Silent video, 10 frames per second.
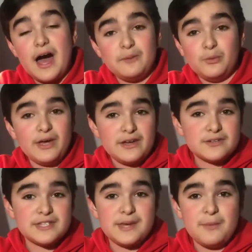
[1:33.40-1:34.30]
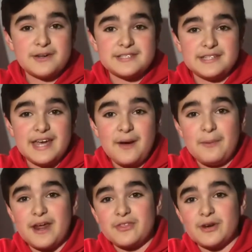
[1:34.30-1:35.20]
we'll head on to the unboxing now, but
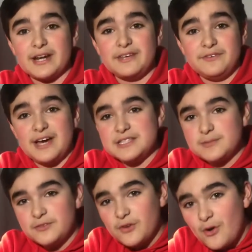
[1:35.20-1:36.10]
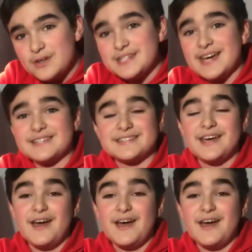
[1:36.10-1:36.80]
I thought I'd give you guys a bit of context,